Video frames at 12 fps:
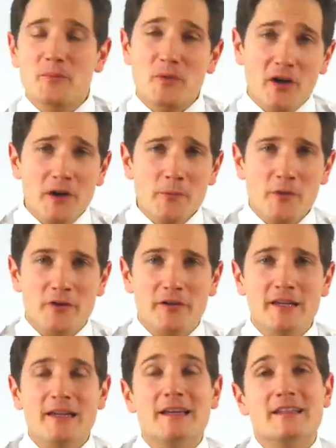
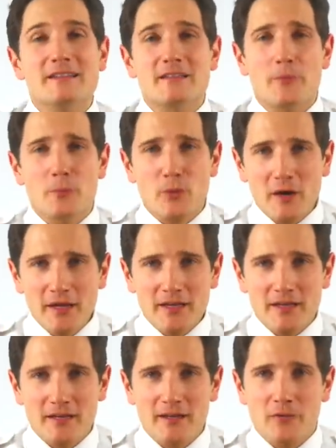Primary is
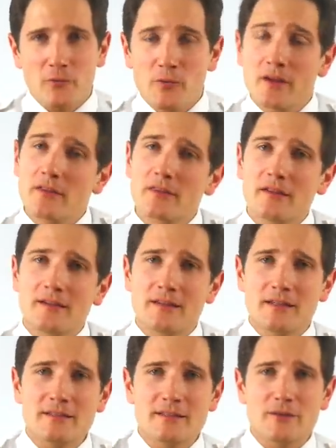braking with
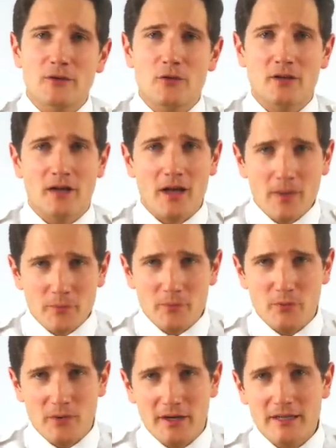disc or
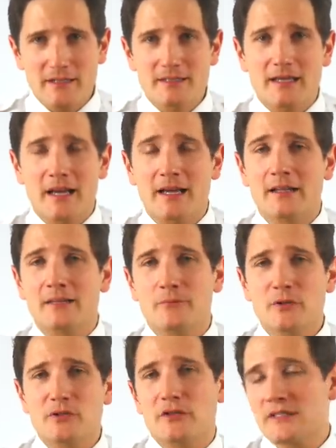carbon brakes, and
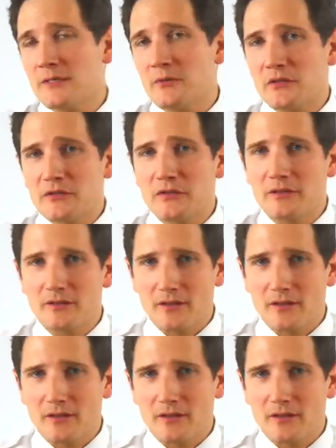which are similar to your